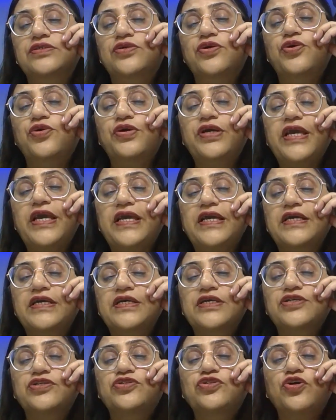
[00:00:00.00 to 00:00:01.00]
Okay,
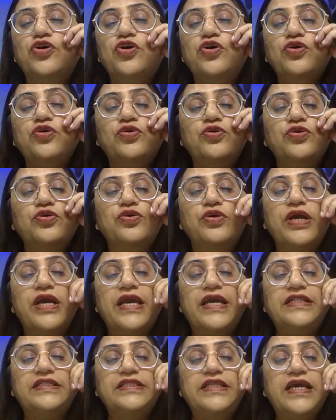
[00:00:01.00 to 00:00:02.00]
so
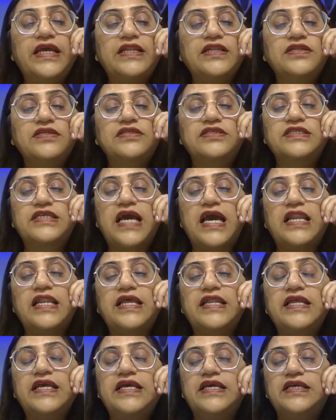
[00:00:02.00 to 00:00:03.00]
and then
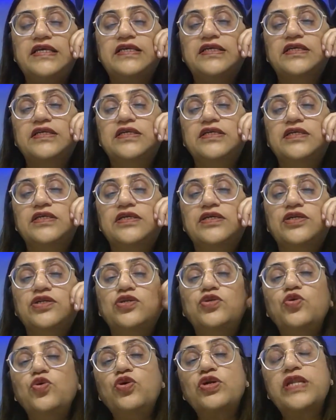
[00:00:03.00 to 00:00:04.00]
salary.
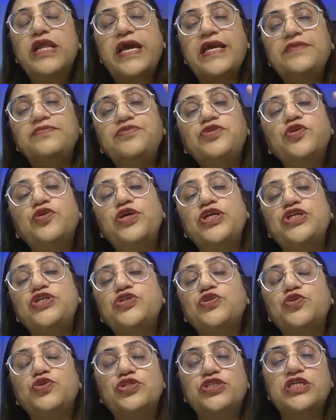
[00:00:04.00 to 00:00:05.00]
2 times you
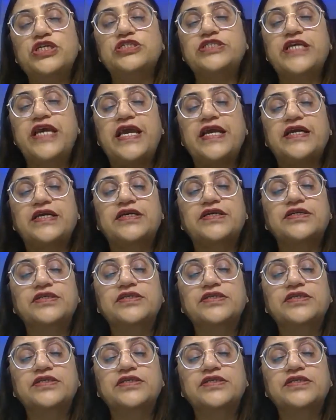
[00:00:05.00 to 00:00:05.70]
issued the check.